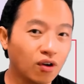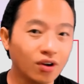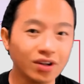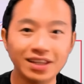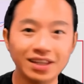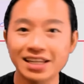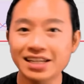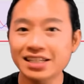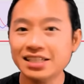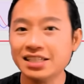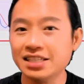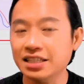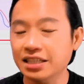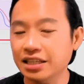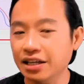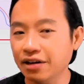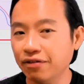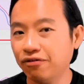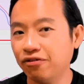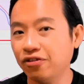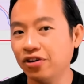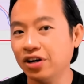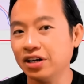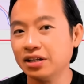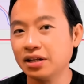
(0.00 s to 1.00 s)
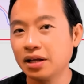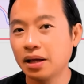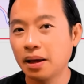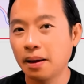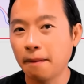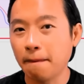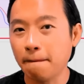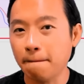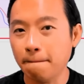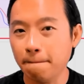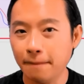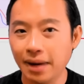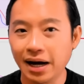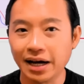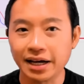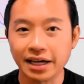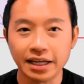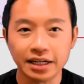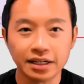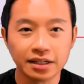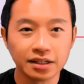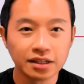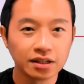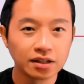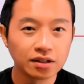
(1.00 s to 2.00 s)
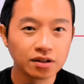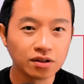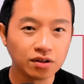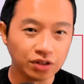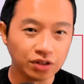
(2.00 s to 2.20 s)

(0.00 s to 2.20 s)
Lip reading: for these different market